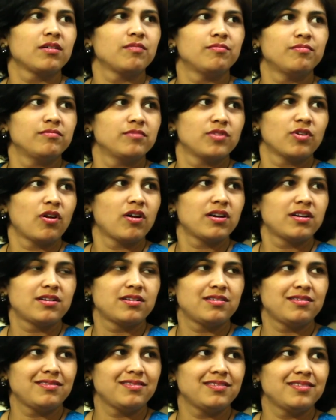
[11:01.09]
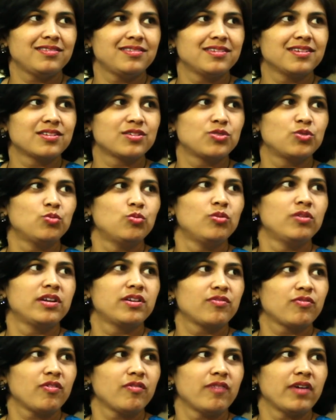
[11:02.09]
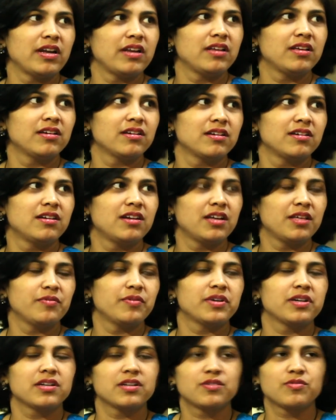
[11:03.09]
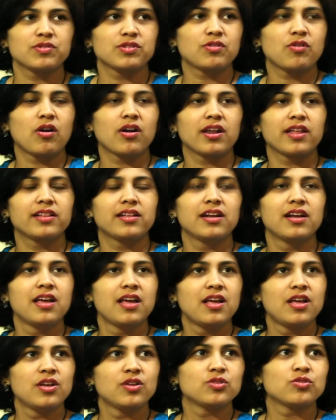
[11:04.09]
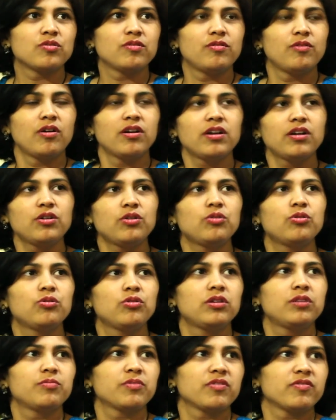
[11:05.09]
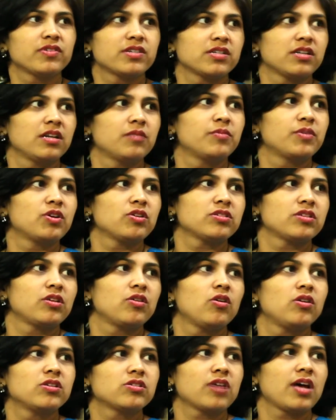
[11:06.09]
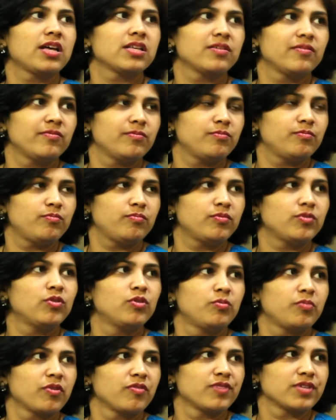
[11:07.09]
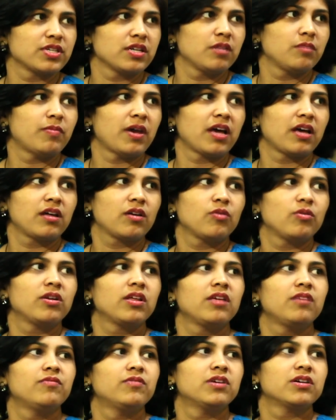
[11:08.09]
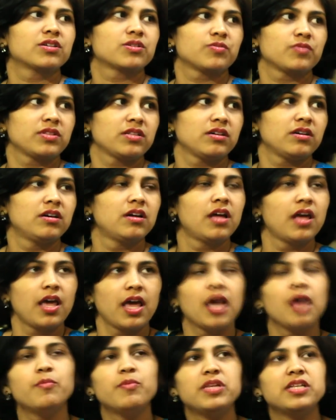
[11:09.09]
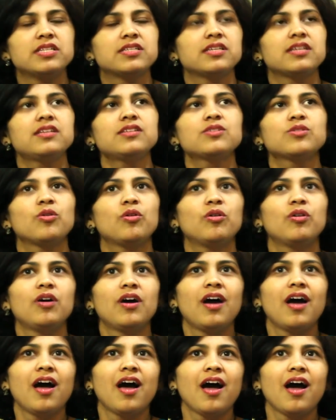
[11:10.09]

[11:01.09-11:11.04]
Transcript: term, not just do it for 1 year and leave it. It was not like that. So we wanted to do it professionally because he also has a good professional background. He works with a MNC. So